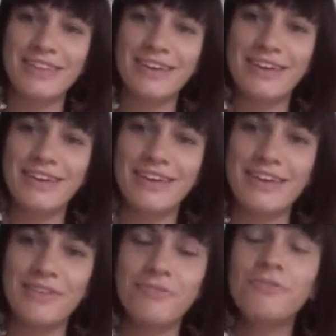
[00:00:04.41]

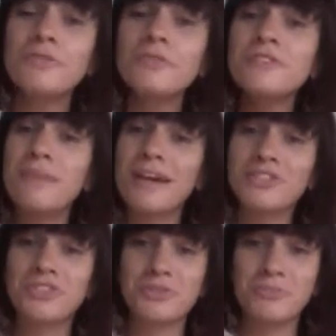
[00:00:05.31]
the full
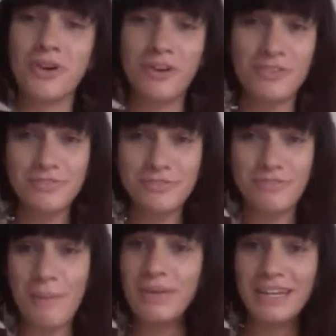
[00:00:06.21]
spectrum of
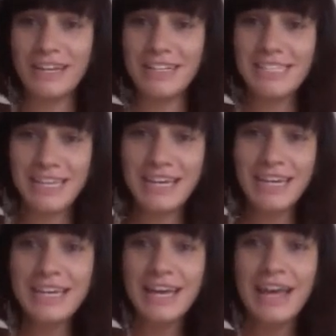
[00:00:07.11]
femininity